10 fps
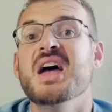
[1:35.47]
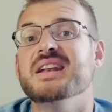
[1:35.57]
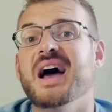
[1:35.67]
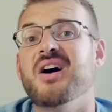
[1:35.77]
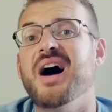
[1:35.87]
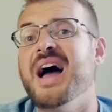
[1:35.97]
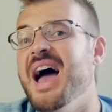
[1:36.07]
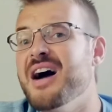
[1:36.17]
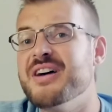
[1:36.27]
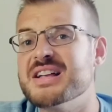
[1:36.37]
Now, I
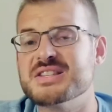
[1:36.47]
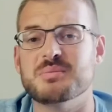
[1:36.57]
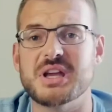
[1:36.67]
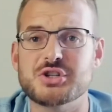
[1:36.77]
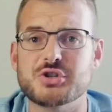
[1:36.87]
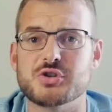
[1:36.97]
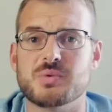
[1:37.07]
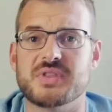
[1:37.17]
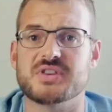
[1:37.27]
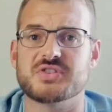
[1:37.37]
have had some issues
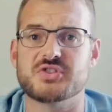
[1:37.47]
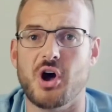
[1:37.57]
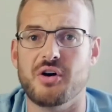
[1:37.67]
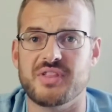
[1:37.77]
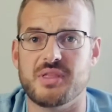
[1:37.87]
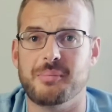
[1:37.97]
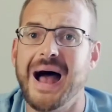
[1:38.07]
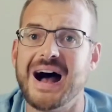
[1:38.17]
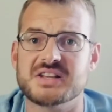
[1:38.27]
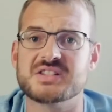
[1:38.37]
with this stove in the
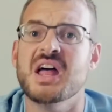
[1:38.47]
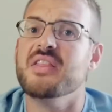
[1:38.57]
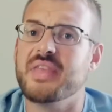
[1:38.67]
past.